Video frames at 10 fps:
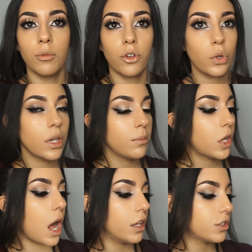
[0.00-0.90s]
Cream
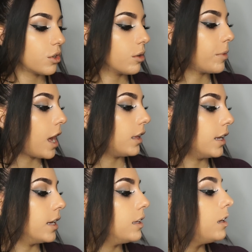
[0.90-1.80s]
Contour
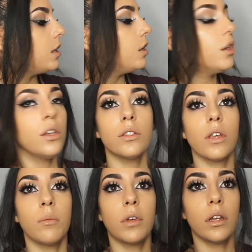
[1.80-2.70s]
Palette. So
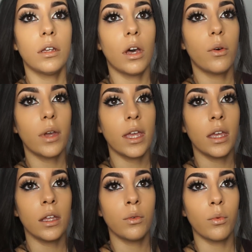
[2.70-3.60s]
I'm gonna go in